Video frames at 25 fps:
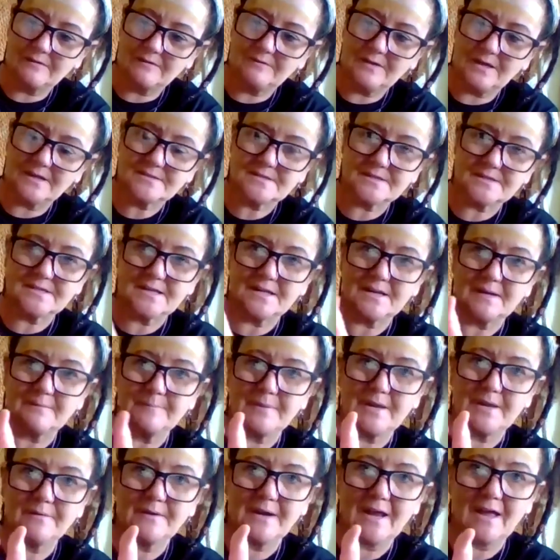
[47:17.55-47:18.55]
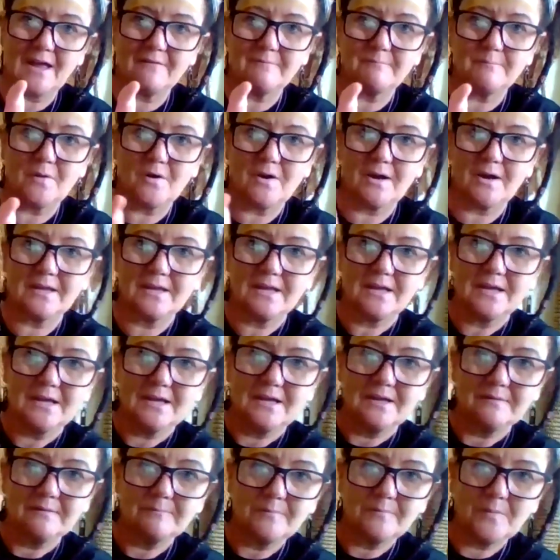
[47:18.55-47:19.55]
as I said, be able to have my
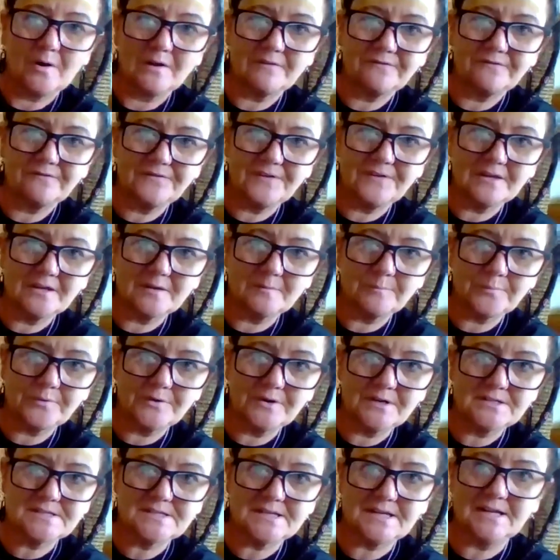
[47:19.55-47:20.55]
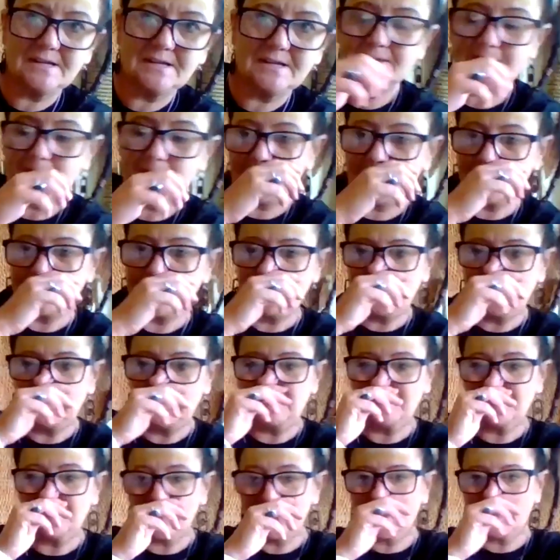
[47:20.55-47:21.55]
my fingerprint in there you
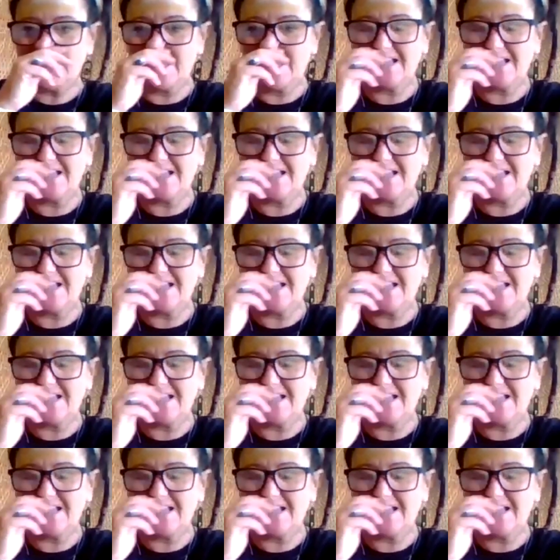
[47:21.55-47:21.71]
know it,